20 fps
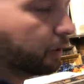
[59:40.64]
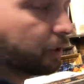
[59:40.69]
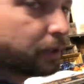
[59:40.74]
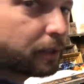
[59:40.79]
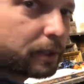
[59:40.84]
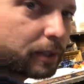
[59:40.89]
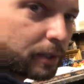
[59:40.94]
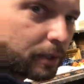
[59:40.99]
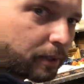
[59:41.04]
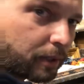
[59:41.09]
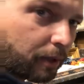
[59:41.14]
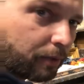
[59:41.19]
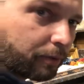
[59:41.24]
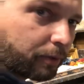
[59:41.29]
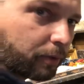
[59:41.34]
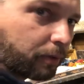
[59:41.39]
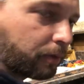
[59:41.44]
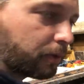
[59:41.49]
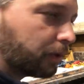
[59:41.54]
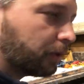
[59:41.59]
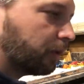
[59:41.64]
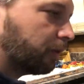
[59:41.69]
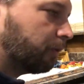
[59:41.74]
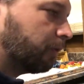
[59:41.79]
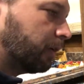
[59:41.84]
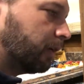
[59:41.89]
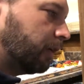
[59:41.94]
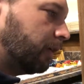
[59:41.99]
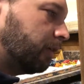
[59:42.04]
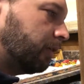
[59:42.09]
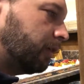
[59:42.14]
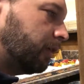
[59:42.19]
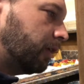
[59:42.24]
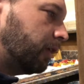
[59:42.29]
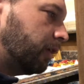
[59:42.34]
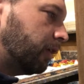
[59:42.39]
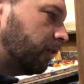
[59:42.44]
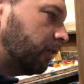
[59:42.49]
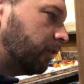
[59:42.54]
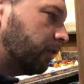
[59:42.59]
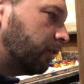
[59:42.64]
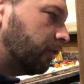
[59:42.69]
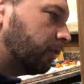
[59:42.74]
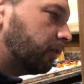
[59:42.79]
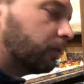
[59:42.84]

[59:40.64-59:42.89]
stuff going on right in here